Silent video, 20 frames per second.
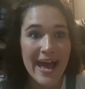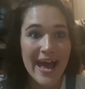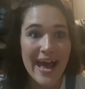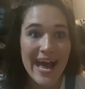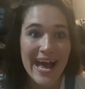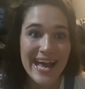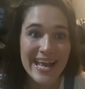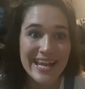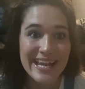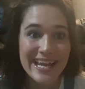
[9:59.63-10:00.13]

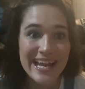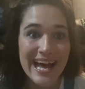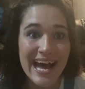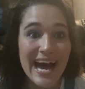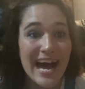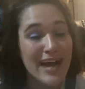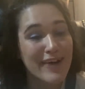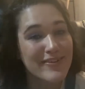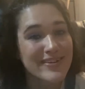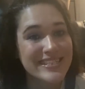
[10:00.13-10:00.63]
And
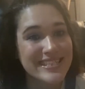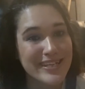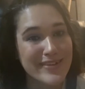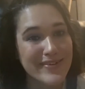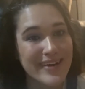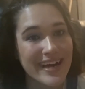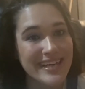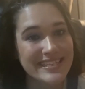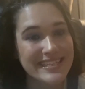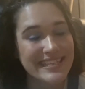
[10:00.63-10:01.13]
I will see you
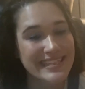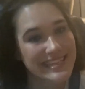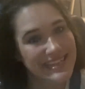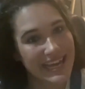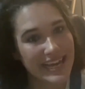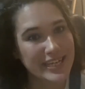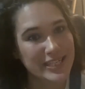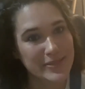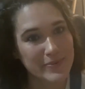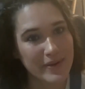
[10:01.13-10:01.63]
guys in the
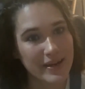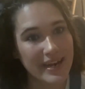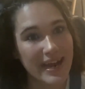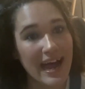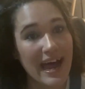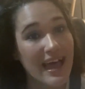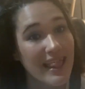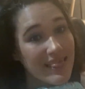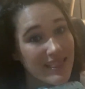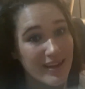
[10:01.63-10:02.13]
next one.
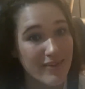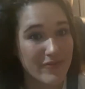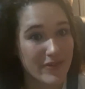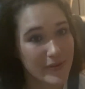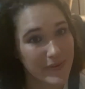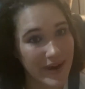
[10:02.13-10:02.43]
I love you